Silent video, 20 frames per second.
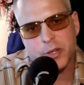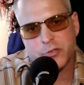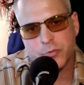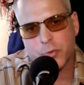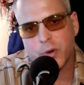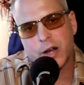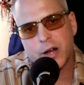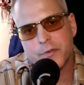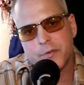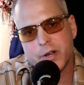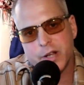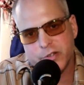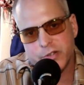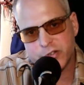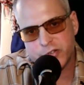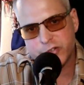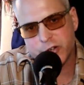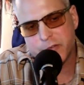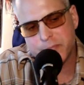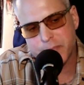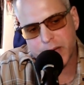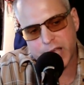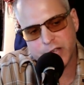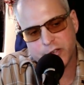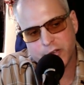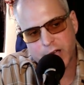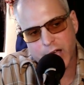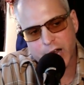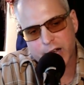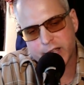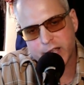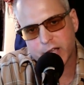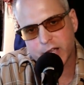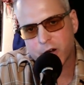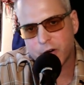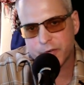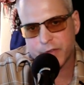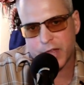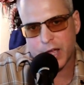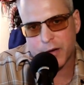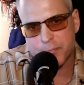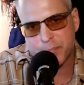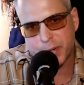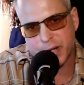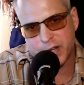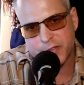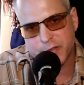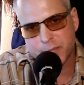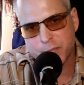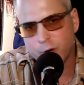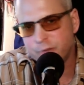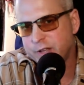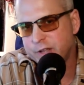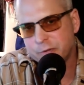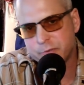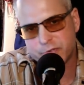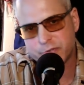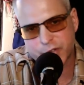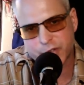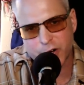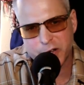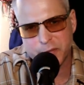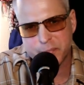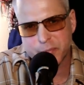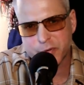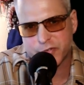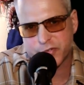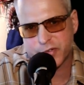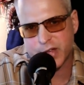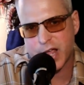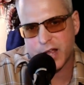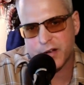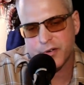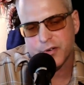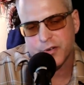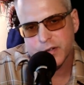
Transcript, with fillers: Whatever it is that you make, you got to kick over that. But in the movie, it was 30%.